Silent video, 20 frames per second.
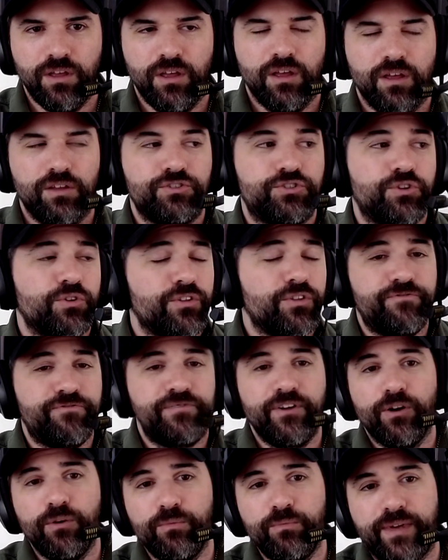So the
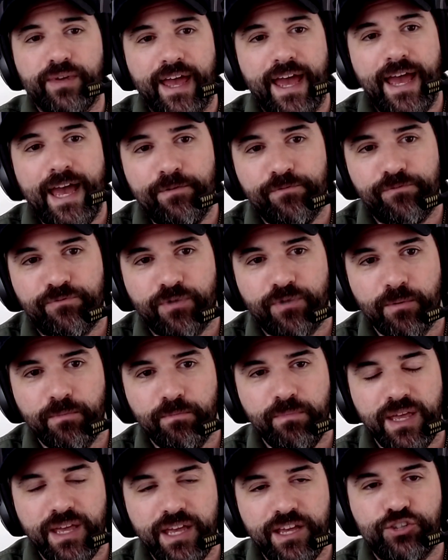film came from
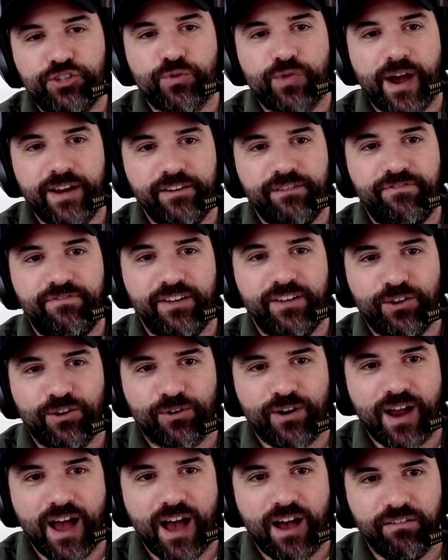me trying to
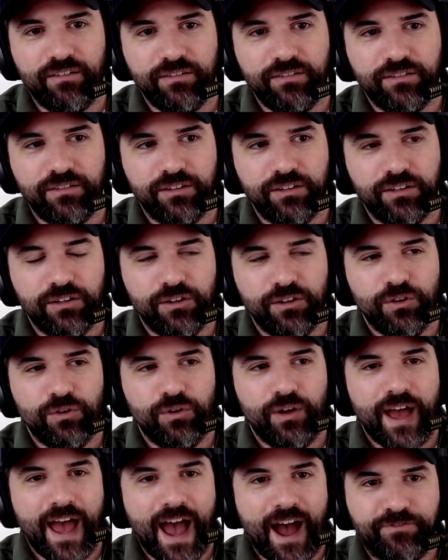figure out,
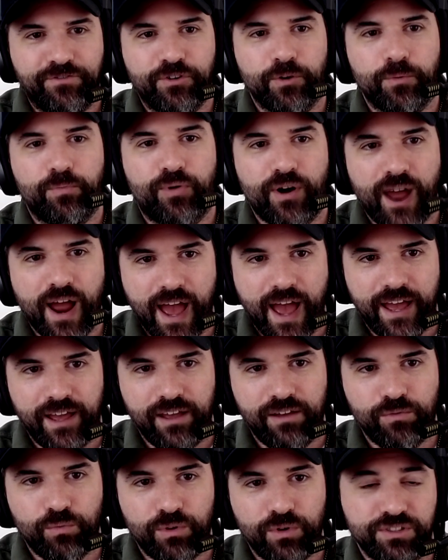after
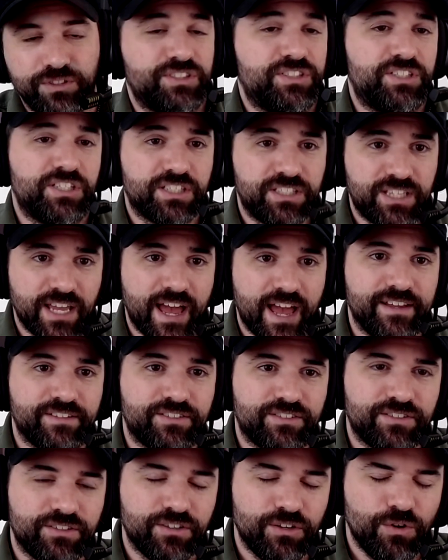Prey was a
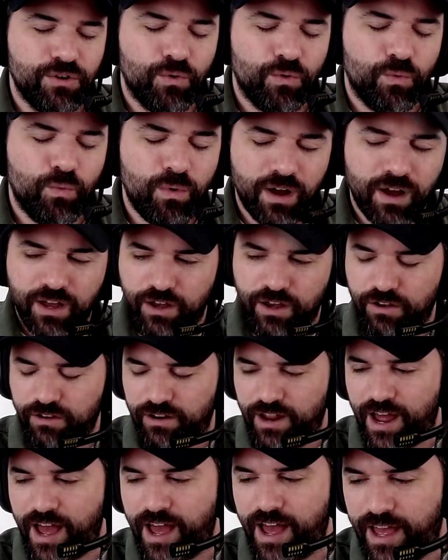success, what could
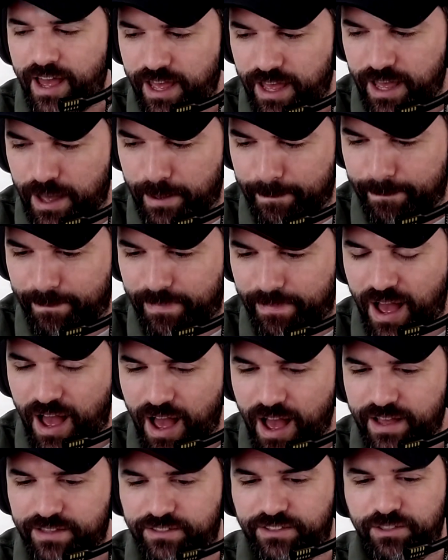I
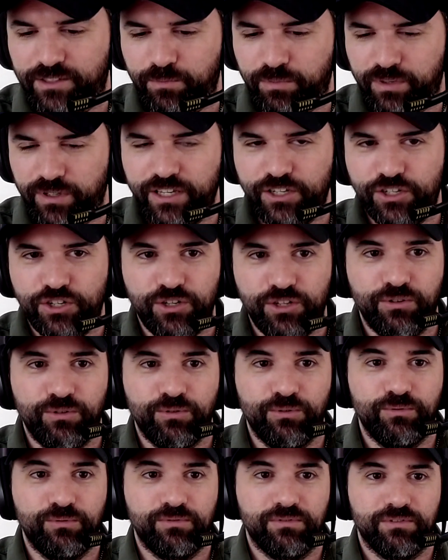possibly
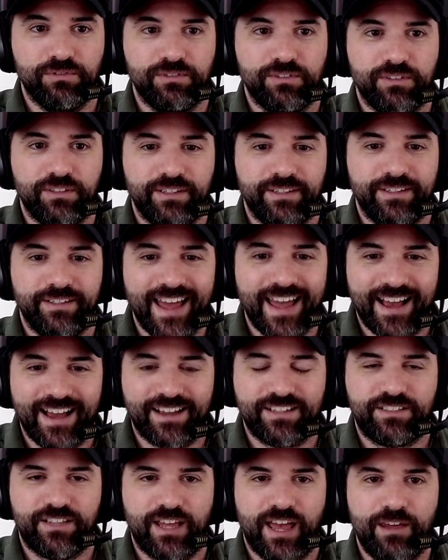do
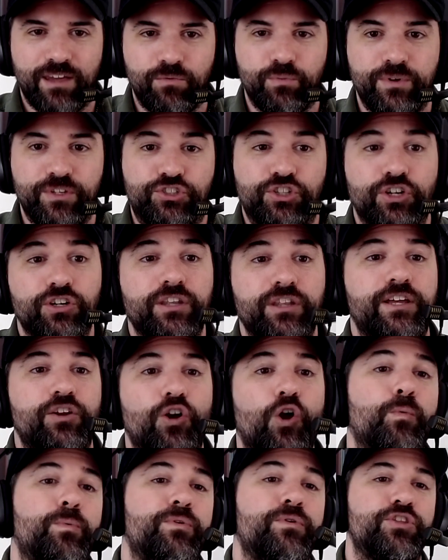next? And we certainly had
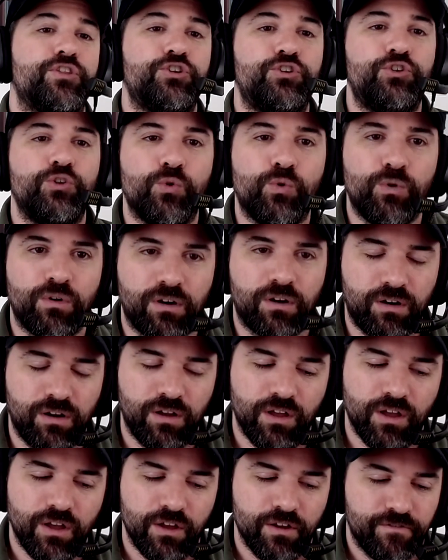opened the door
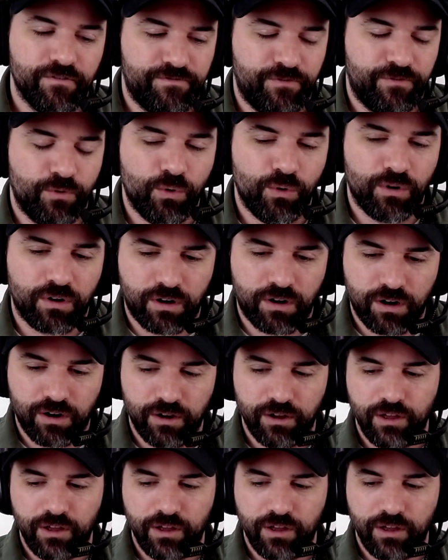for